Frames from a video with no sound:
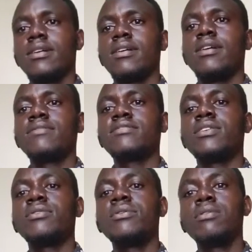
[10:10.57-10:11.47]

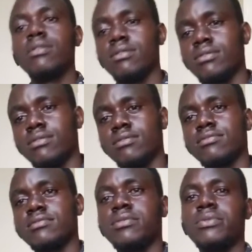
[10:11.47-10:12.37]
After all,
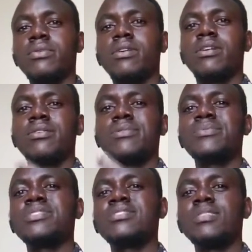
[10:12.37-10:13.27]
on
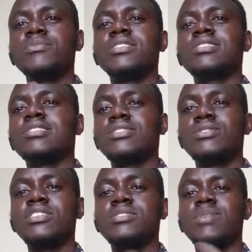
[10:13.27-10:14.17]
what subject is your
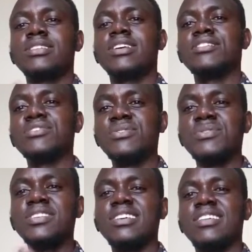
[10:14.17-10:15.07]
expertise
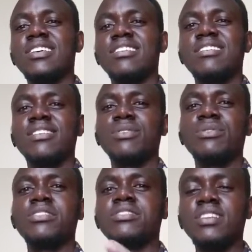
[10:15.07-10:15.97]
greater than on
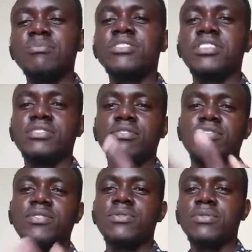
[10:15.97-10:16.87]
the subject of
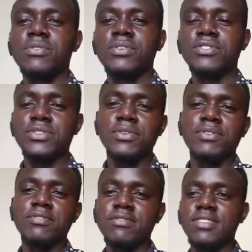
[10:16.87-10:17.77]
you yourself?
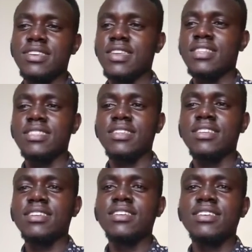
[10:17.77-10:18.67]
Nothing.
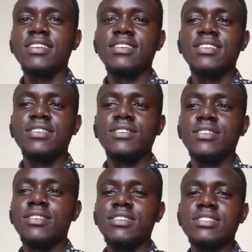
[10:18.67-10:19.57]

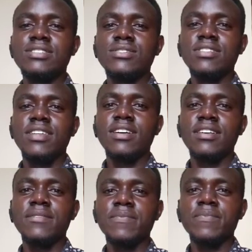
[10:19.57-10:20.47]
It's not there.
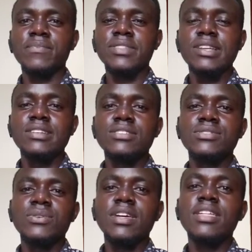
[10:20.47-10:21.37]

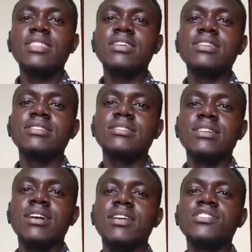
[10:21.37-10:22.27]
So the other thing is
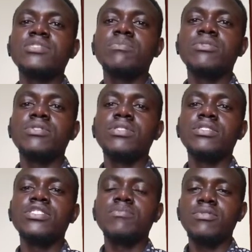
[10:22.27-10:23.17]

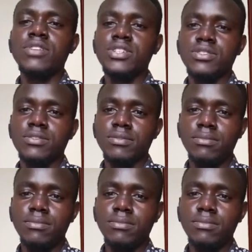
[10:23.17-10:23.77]
inspiration.